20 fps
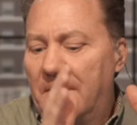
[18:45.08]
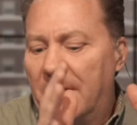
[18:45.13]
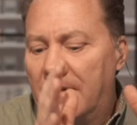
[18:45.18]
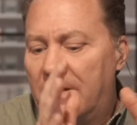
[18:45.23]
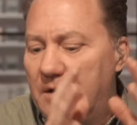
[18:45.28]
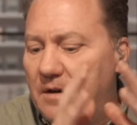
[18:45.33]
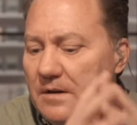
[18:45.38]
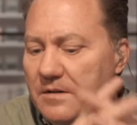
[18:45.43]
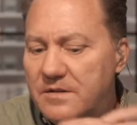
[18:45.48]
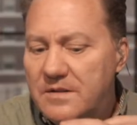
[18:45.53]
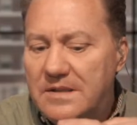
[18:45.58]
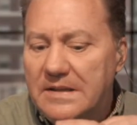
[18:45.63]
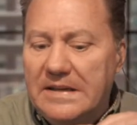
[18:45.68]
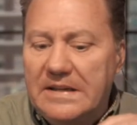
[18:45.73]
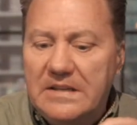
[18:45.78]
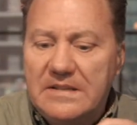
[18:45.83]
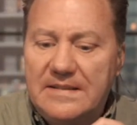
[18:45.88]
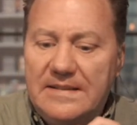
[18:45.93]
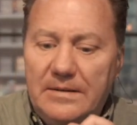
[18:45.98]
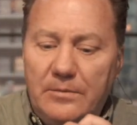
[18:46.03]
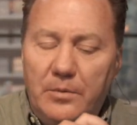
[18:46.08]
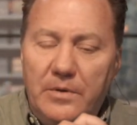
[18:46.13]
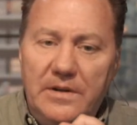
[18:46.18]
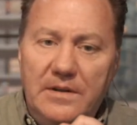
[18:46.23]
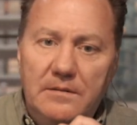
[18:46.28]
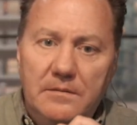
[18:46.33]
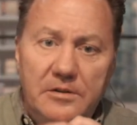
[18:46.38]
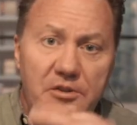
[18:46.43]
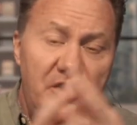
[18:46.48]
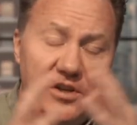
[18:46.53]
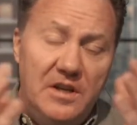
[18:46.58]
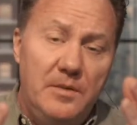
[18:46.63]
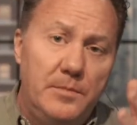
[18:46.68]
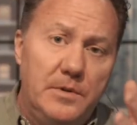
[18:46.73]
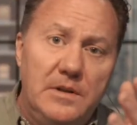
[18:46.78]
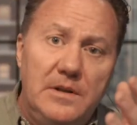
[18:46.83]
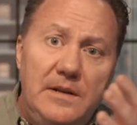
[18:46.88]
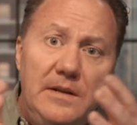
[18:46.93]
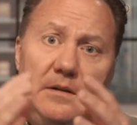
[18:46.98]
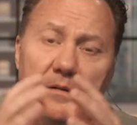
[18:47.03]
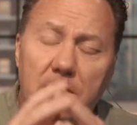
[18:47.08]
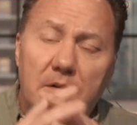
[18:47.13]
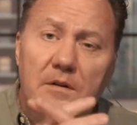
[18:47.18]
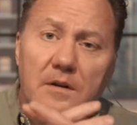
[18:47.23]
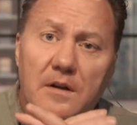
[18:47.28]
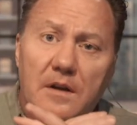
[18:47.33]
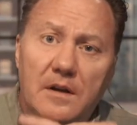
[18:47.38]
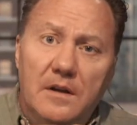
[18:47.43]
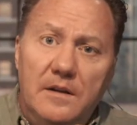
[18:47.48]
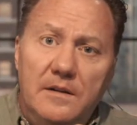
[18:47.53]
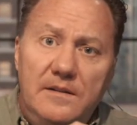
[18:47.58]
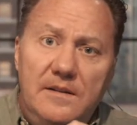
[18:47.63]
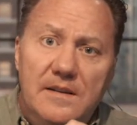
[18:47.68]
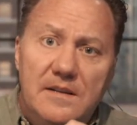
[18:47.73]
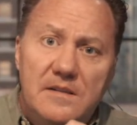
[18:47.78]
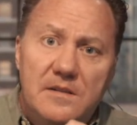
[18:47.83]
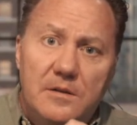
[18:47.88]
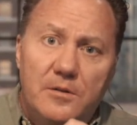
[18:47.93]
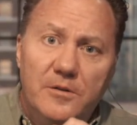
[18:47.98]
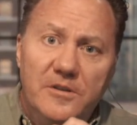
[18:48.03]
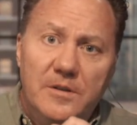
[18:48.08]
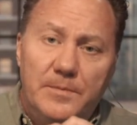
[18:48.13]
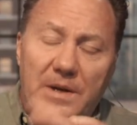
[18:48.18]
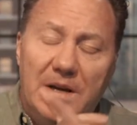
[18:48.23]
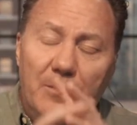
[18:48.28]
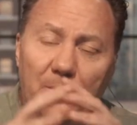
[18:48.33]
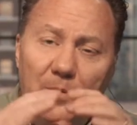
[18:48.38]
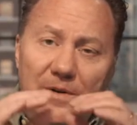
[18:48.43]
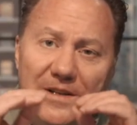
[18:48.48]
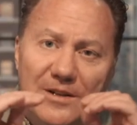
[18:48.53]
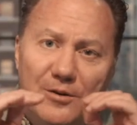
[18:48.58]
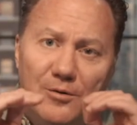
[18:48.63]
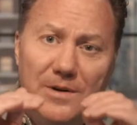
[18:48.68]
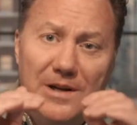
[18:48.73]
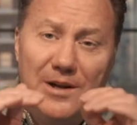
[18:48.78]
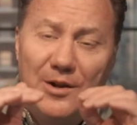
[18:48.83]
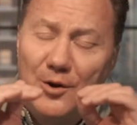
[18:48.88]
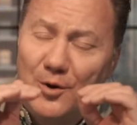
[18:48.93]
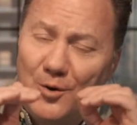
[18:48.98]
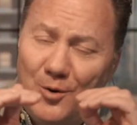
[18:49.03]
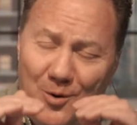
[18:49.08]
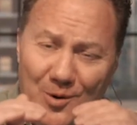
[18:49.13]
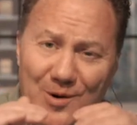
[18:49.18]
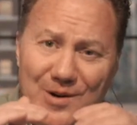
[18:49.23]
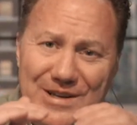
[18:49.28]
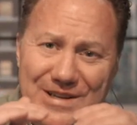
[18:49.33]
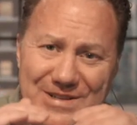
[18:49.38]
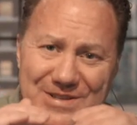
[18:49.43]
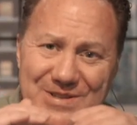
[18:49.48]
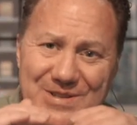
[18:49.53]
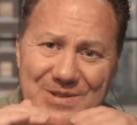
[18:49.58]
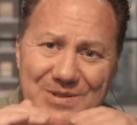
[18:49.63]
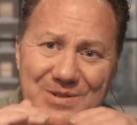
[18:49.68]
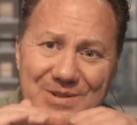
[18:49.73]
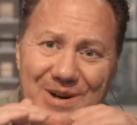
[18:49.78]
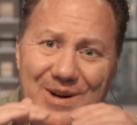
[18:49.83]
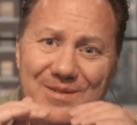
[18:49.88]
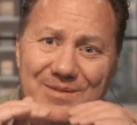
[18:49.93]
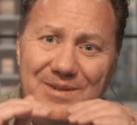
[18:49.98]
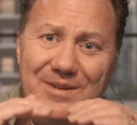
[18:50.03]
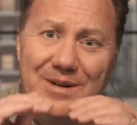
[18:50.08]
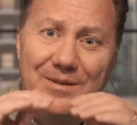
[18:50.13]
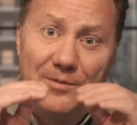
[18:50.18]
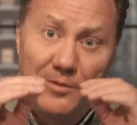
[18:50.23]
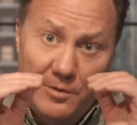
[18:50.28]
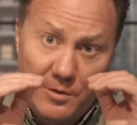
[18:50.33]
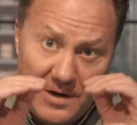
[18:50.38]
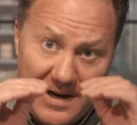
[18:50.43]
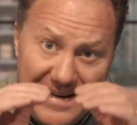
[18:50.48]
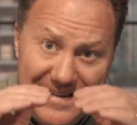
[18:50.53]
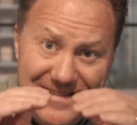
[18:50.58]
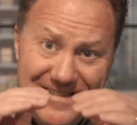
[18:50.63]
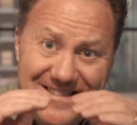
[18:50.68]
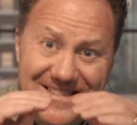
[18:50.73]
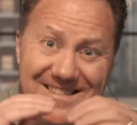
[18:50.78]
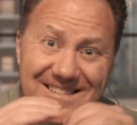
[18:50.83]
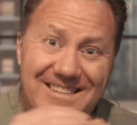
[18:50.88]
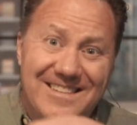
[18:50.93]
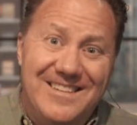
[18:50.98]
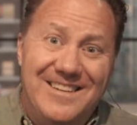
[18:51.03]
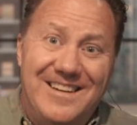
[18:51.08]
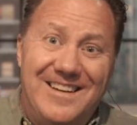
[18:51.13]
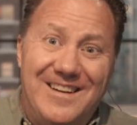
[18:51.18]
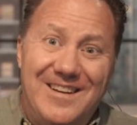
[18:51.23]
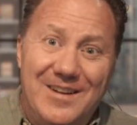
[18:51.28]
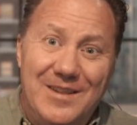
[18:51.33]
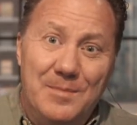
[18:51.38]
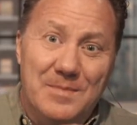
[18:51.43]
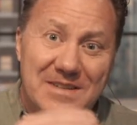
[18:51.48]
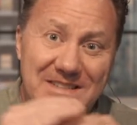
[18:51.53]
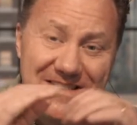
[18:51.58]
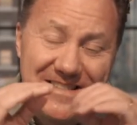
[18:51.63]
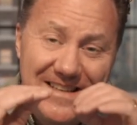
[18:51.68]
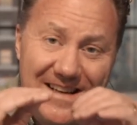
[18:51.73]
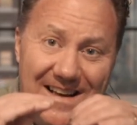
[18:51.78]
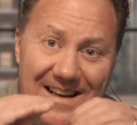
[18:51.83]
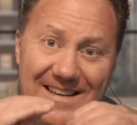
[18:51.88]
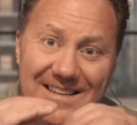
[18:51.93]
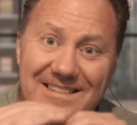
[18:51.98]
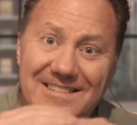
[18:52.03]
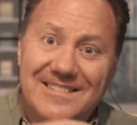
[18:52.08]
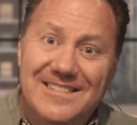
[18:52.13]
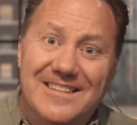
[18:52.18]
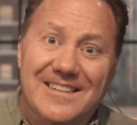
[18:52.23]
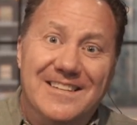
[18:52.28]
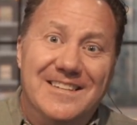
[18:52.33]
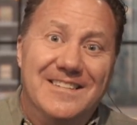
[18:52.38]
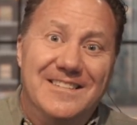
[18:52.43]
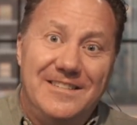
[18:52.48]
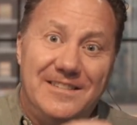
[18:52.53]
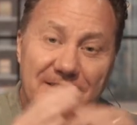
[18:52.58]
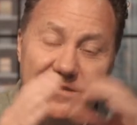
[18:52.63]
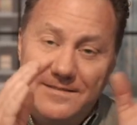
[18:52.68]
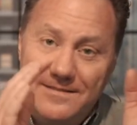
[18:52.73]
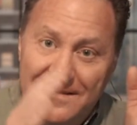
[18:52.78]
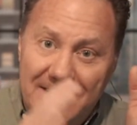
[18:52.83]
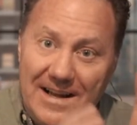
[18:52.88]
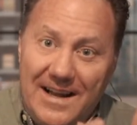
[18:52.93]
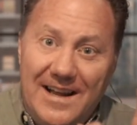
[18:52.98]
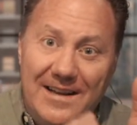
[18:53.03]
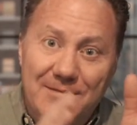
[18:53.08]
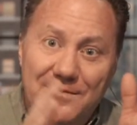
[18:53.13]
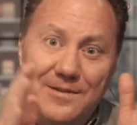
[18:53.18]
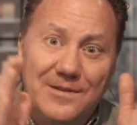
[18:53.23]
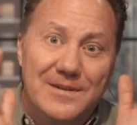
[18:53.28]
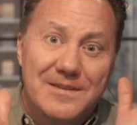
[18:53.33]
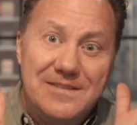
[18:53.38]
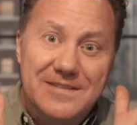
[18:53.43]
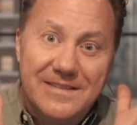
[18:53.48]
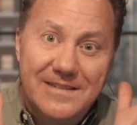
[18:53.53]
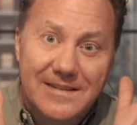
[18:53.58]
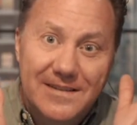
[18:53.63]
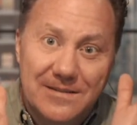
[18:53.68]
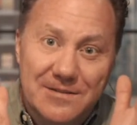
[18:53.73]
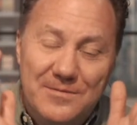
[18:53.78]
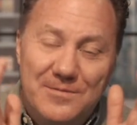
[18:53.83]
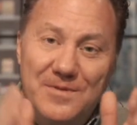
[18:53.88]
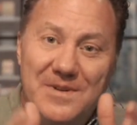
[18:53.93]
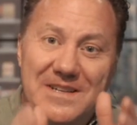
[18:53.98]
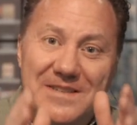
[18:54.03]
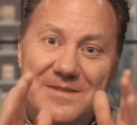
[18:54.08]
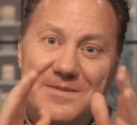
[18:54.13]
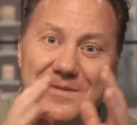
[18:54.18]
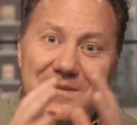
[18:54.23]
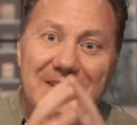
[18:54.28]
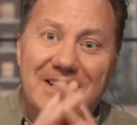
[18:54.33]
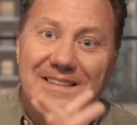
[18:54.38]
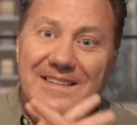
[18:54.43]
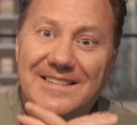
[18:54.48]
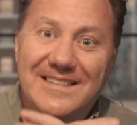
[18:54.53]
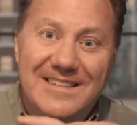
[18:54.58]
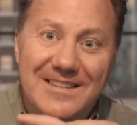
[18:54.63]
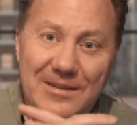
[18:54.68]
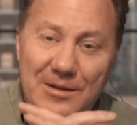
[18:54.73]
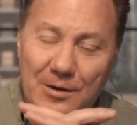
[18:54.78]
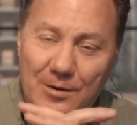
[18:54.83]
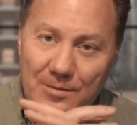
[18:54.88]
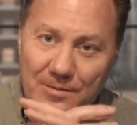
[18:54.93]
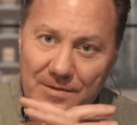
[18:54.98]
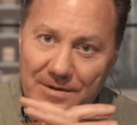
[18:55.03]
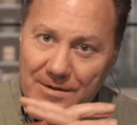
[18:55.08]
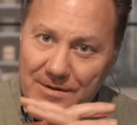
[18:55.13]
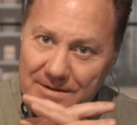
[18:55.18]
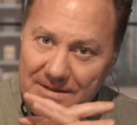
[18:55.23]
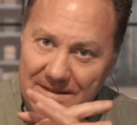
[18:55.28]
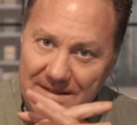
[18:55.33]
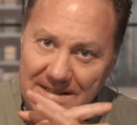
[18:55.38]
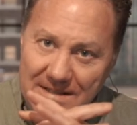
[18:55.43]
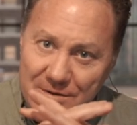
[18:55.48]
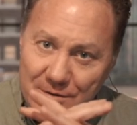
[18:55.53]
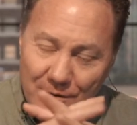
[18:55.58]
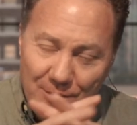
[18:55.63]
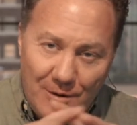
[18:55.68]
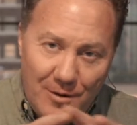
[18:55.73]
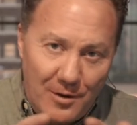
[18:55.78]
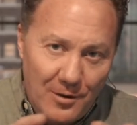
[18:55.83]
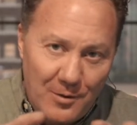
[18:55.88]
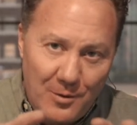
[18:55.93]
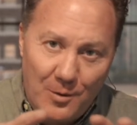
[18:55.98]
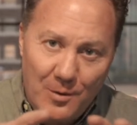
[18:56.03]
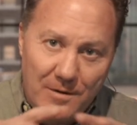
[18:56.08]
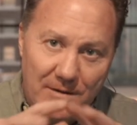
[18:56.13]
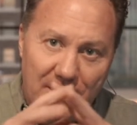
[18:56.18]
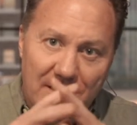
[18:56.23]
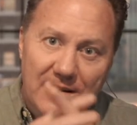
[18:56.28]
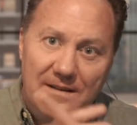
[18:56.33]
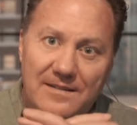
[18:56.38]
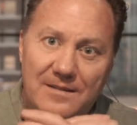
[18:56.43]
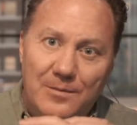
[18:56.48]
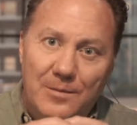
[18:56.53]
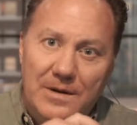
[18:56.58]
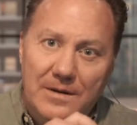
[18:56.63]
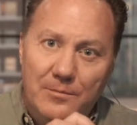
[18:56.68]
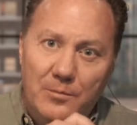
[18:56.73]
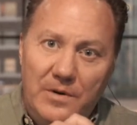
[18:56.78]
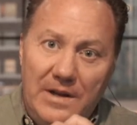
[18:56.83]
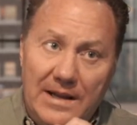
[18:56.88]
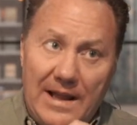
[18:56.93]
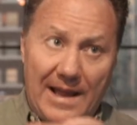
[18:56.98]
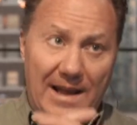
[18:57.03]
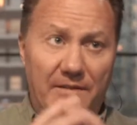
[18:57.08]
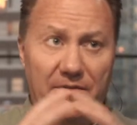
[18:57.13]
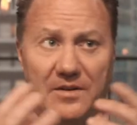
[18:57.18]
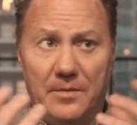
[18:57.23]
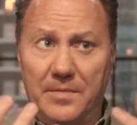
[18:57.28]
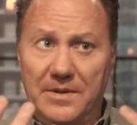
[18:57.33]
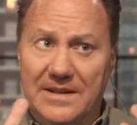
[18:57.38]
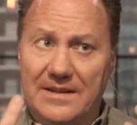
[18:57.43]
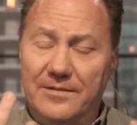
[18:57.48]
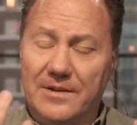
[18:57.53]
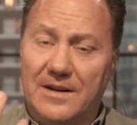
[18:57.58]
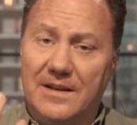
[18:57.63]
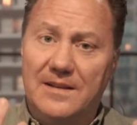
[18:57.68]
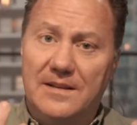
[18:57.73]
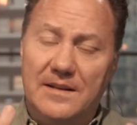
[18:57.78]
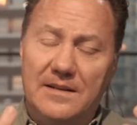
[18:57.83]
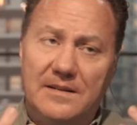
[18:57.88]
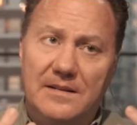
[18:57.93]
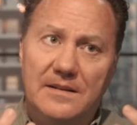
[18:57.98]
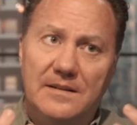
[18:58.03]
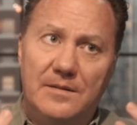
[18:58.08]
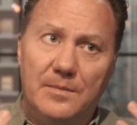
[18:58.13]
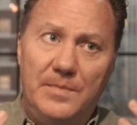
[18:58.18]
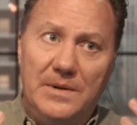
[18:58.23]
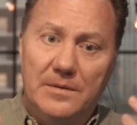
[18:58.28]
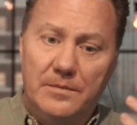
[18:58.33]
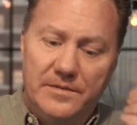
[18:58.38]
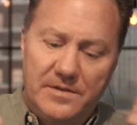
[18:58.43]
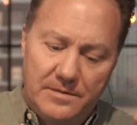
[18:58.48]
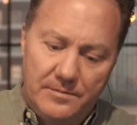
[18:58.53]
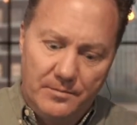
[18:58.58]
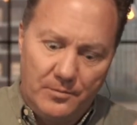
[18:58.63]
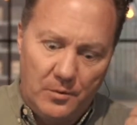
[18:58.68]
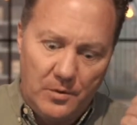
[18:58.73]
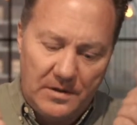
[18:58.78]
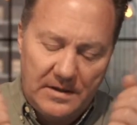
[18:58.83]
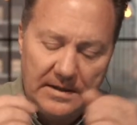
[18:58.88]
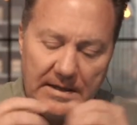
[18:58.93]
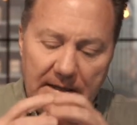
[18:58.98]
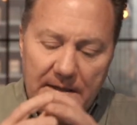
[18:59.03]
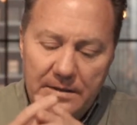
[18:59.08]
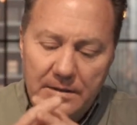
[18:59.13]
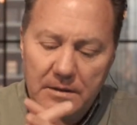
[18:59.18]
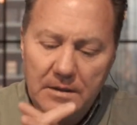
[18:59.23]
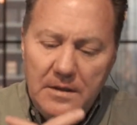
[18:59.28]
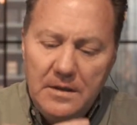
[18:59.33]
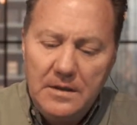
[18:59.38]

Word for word: there's things that we legitimately disagree about. We agree on the core issue of, of Christ, uh, the Messiah, died for our sins, resurrected. You know, the, these are all core things that we, we have to believe on, I think, to, to be able to work together,